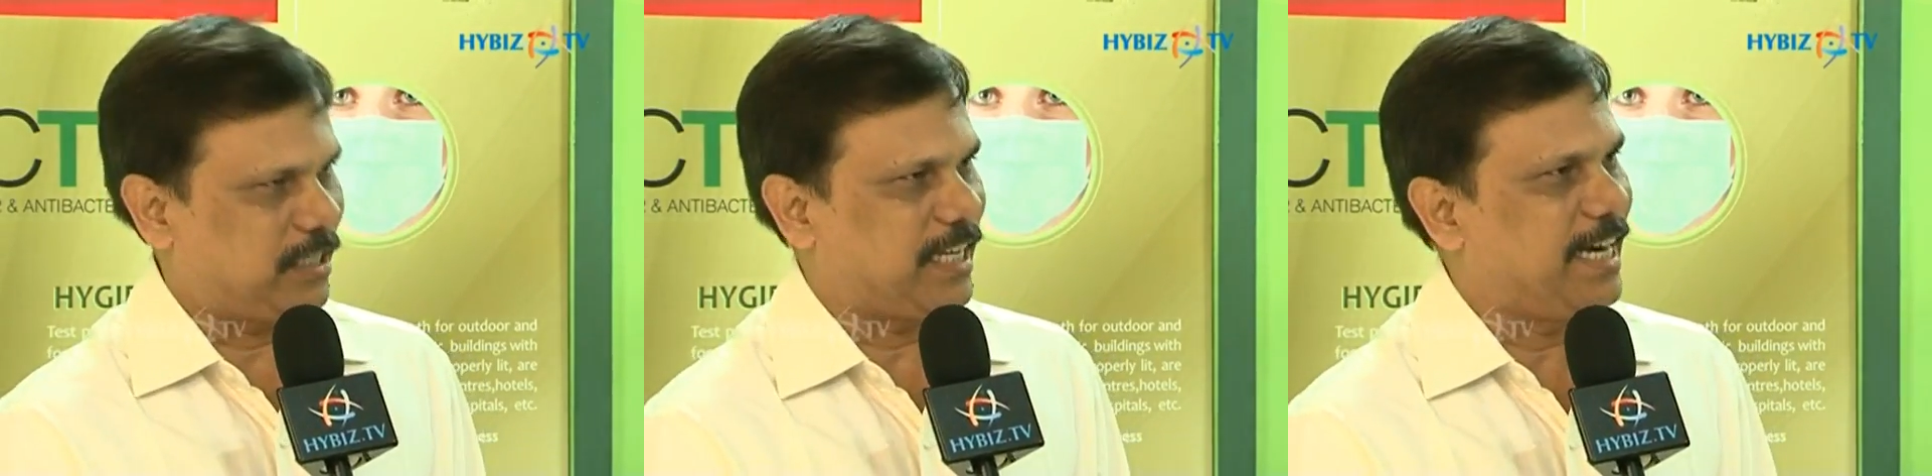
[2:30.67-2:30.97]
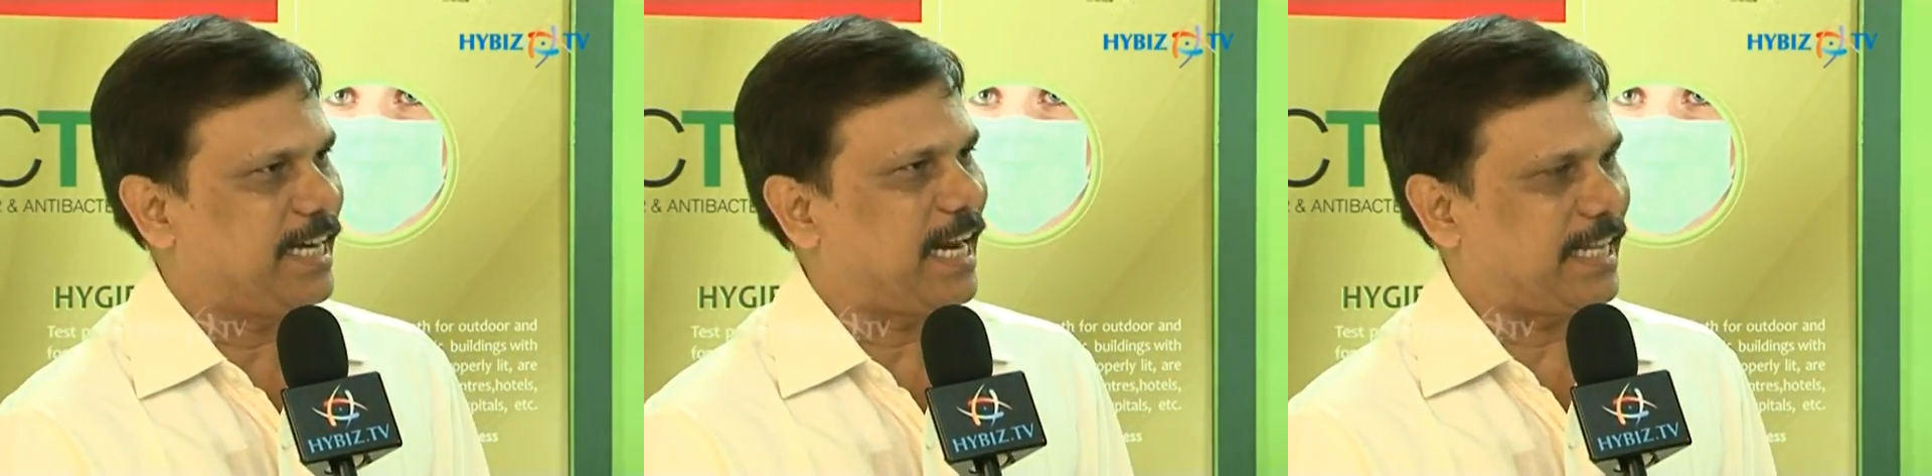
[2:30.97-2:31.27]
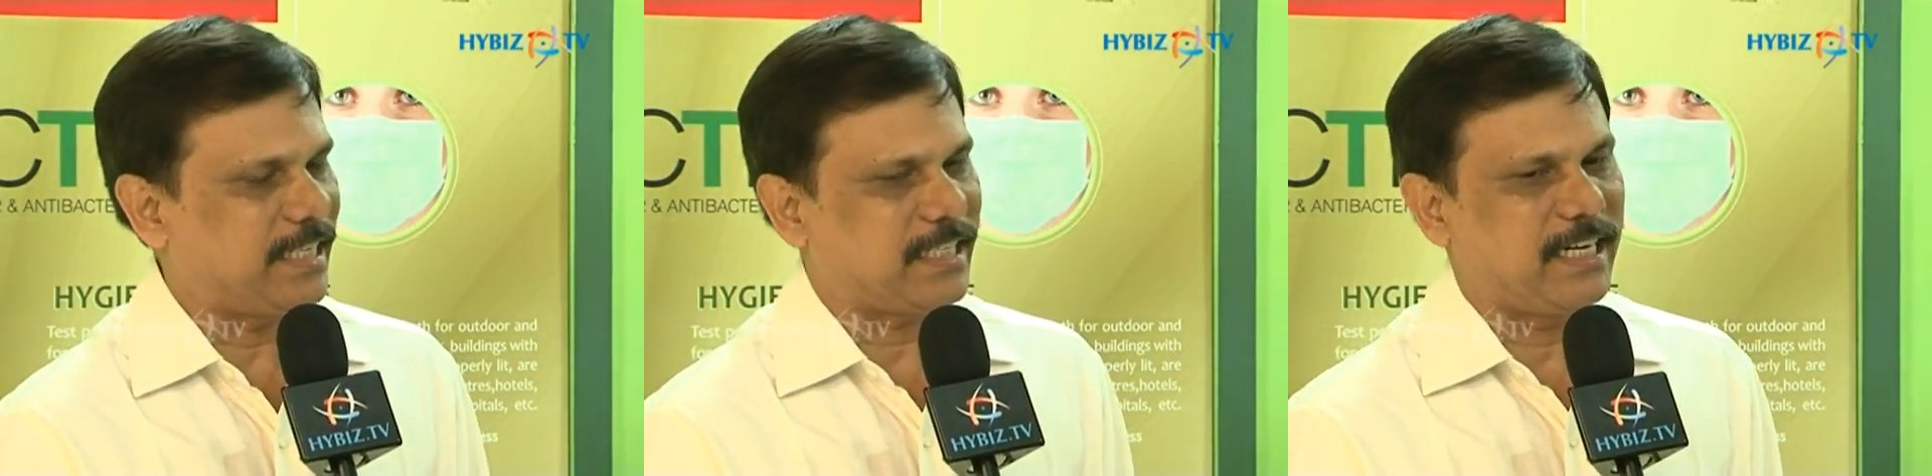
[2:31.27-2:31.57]
green, as
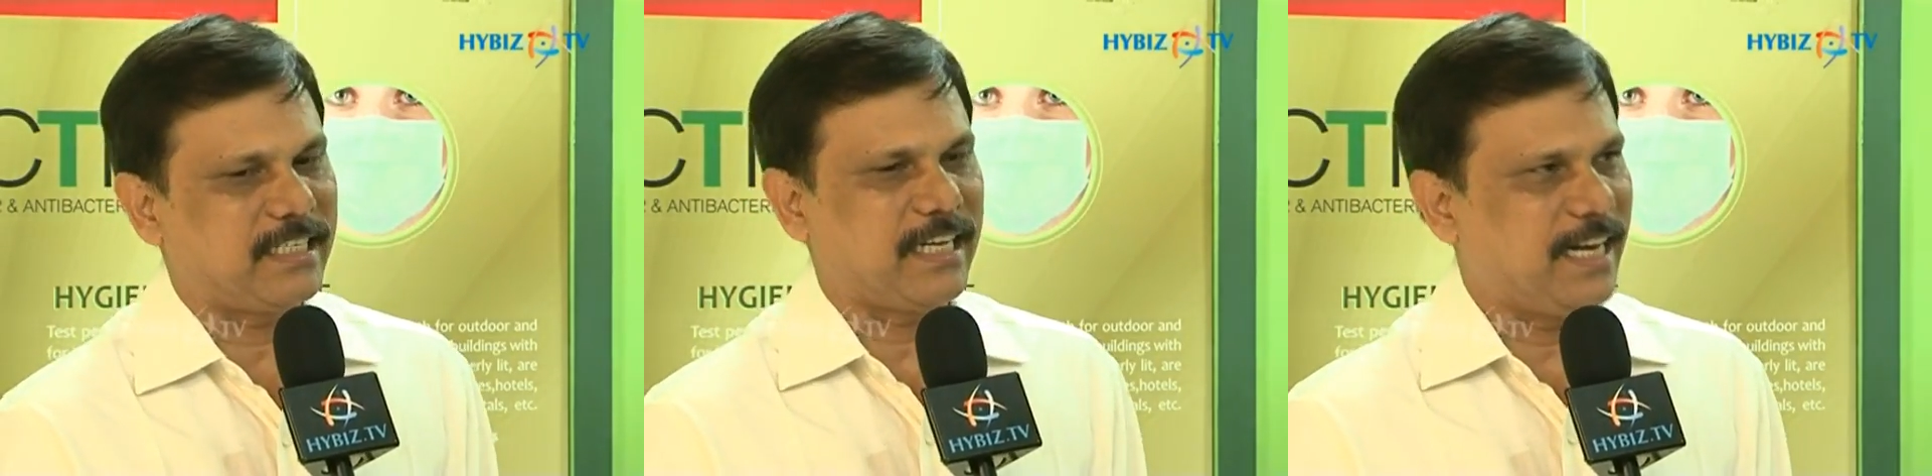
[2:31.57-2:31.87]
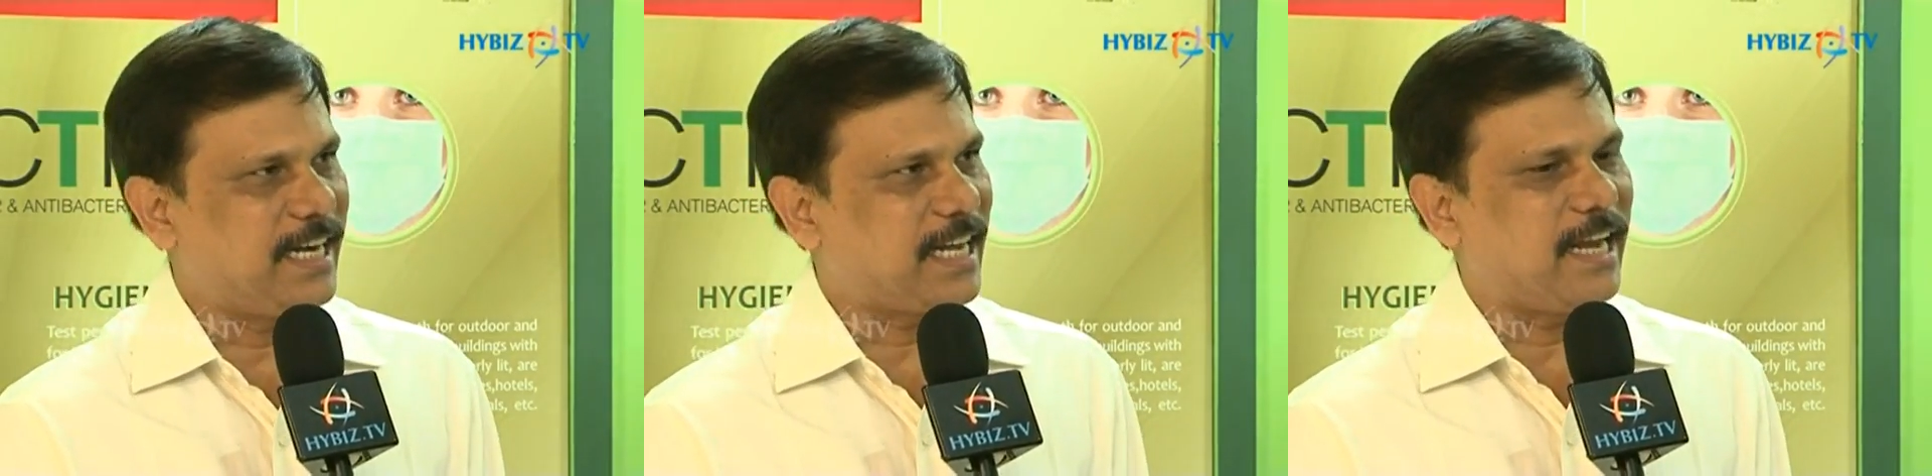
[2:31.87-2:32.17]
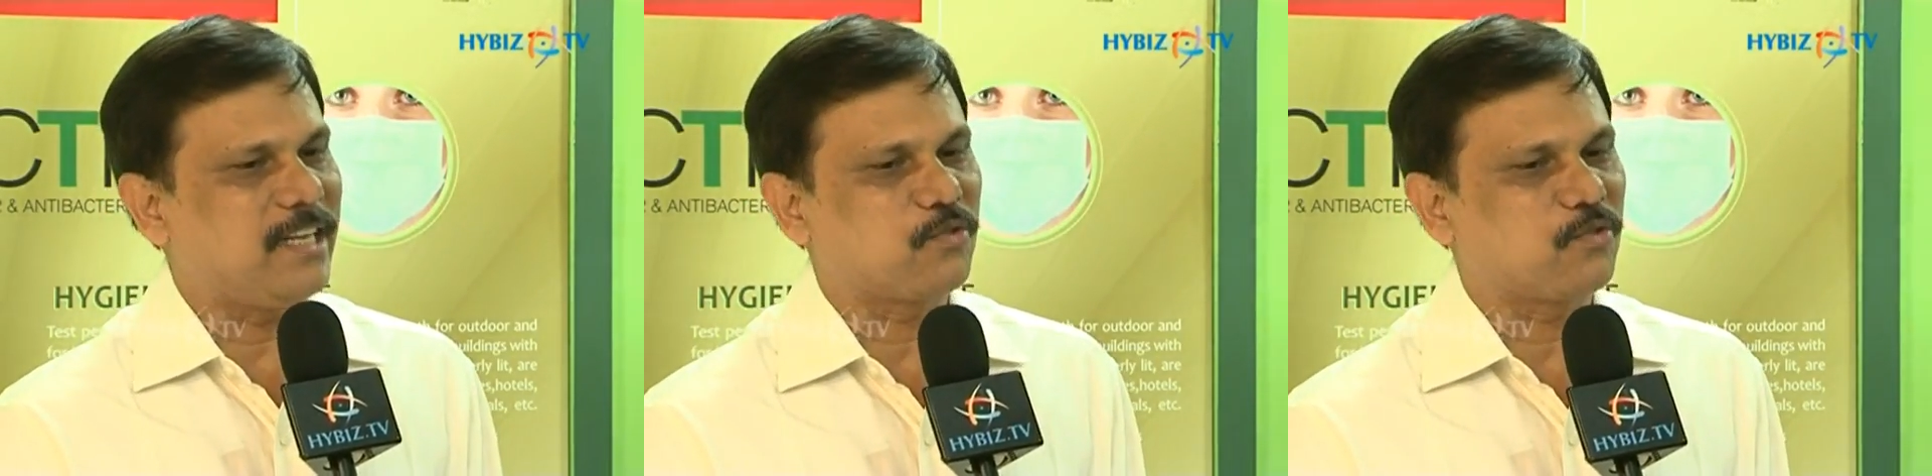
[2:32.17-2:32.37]
I said, is a green tile.